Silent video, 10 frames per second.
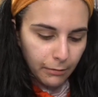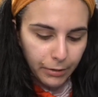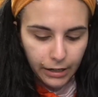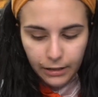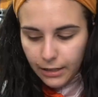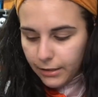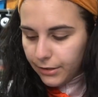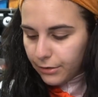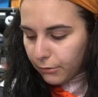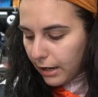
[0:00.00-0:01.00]
palettes
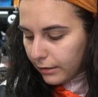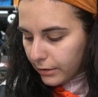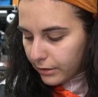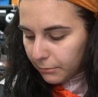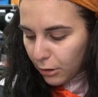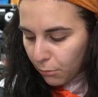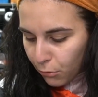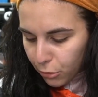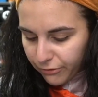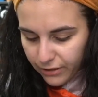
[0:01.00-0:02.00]
as well as some little
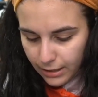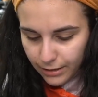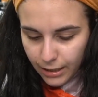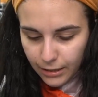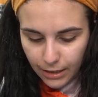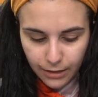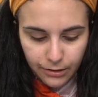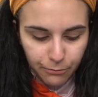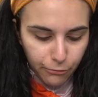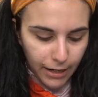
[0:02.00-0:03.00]
Morphe thing that has
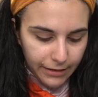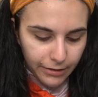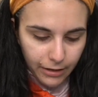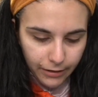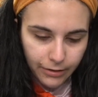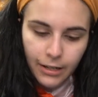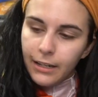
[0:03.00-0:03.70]
some reds in it.